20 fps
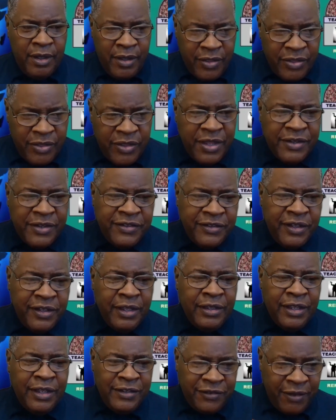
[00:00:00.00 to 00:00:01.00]
This
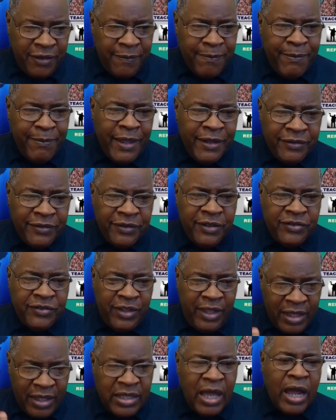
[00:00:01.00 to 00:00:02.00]
then is the message
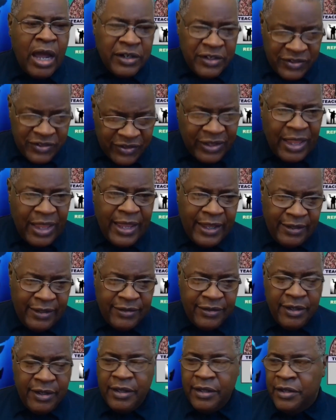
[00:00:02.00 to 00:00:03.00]
that God is
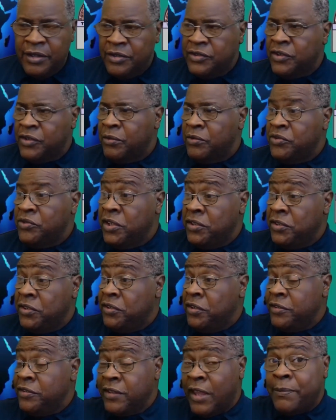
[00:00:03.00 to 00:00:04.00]
light. So
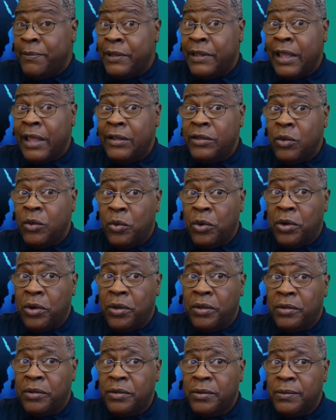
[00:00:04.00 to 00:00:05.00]
Jesus says, "I'm the light of the
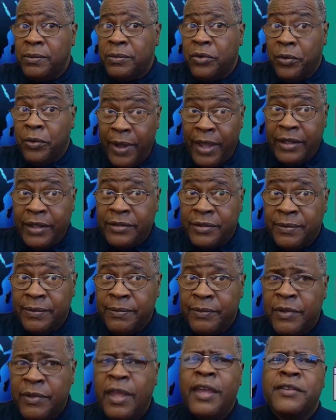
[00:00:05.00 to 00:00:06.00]
world," correct?
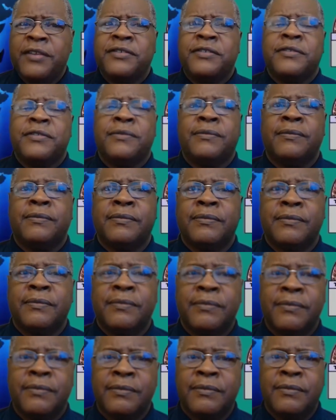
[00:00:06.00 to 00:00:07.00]
Yes.
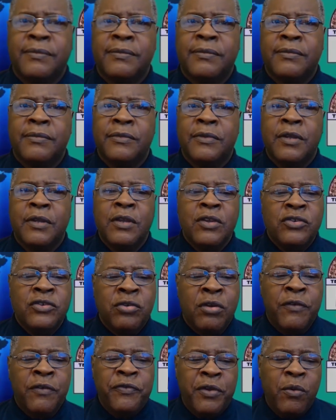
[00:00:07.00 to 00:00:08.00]
So
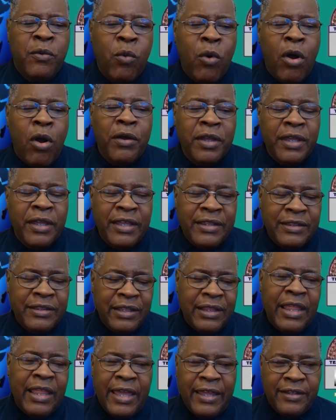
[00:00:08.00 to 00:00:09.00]
if you're walking in the
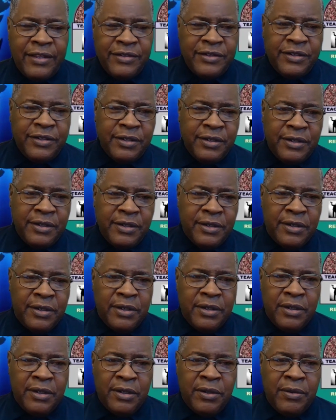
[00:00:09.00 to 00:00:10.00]
light,
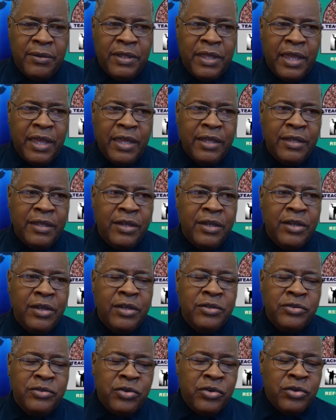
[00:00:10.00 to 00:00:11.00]
okay,
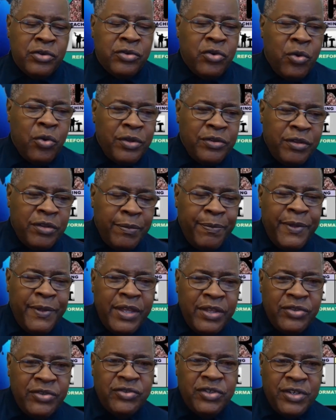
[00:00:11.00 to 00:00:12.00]
you're going to
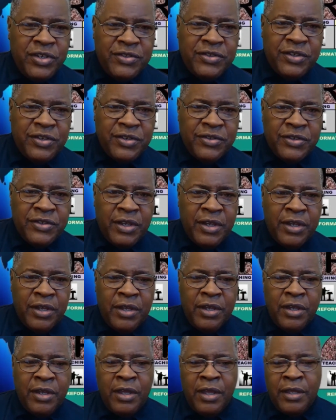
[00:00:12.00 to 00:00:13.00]
be in Jesus,
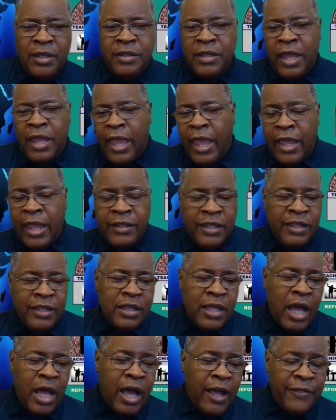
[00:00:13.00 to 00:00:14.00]
and in
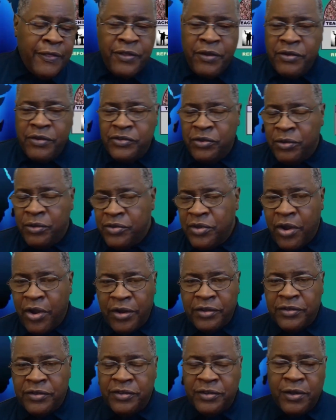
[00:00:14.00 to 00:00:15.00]
God, there is no
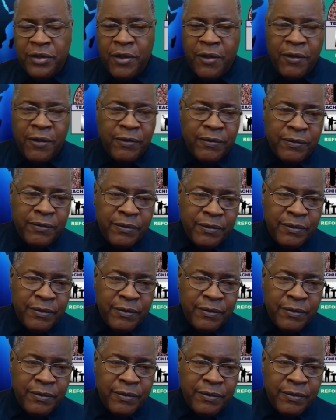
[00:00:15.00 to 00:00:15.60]
darkness at all.